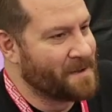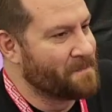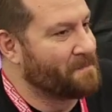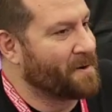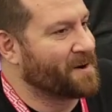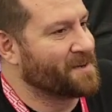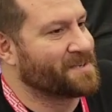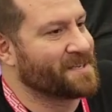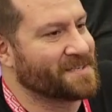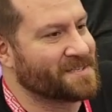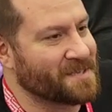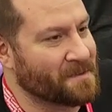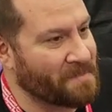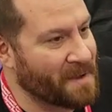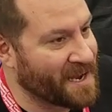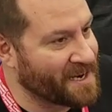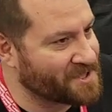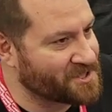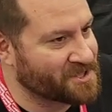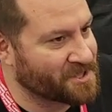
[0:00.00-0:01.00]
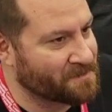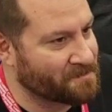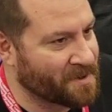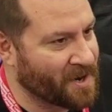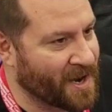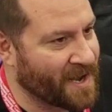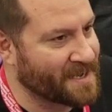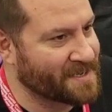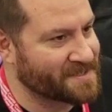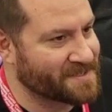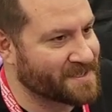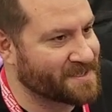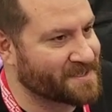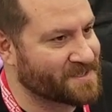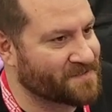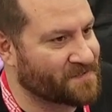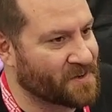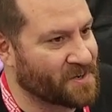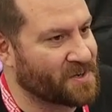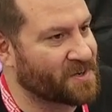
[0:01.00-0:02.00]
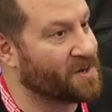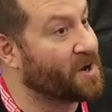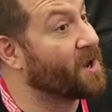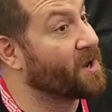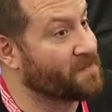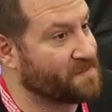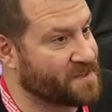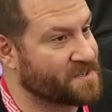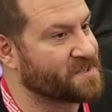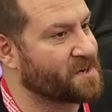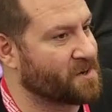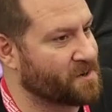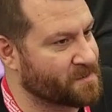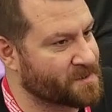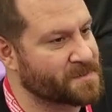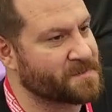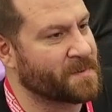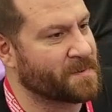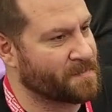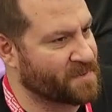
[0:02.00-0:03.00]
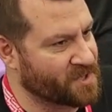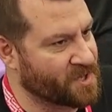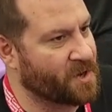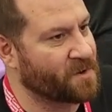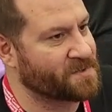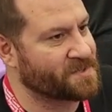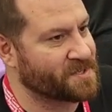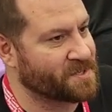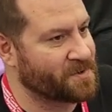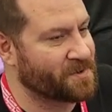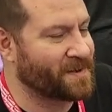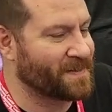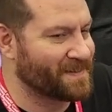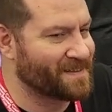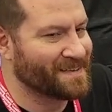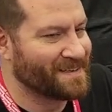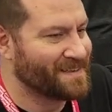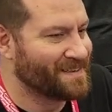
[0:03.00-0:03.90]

participation prizes for all of the tournaments people go to, and